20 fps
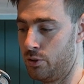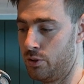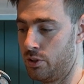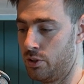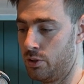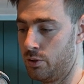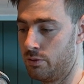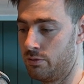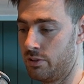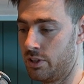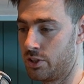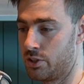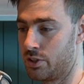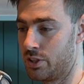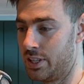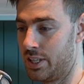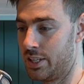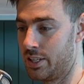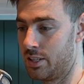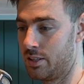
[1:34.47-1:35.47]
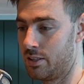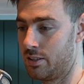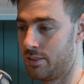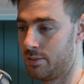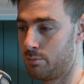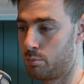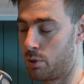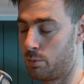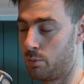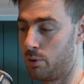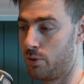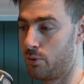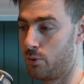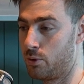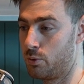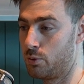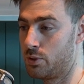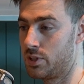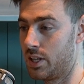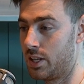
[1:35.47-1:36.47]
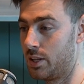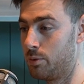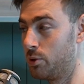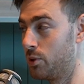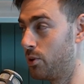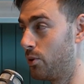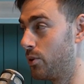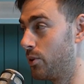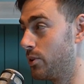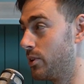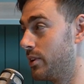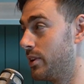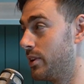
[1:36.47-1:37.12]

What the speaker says: that you'd eventually get it. Probably thought it would take a bit longer than